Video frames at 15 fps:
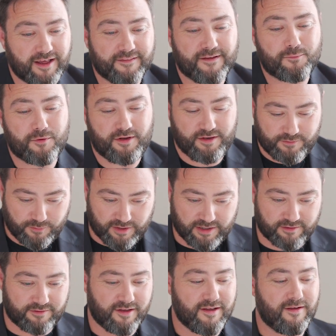And then
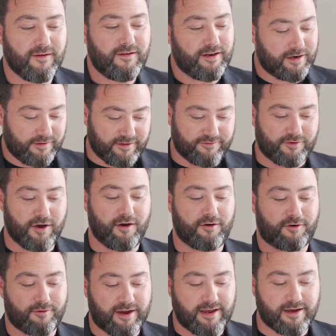they've
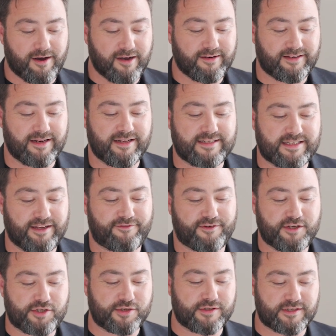got great idealistic
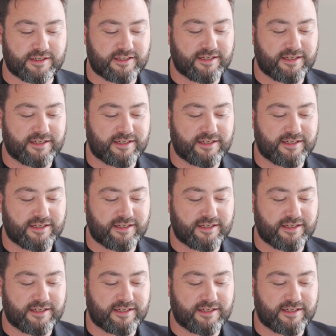visions.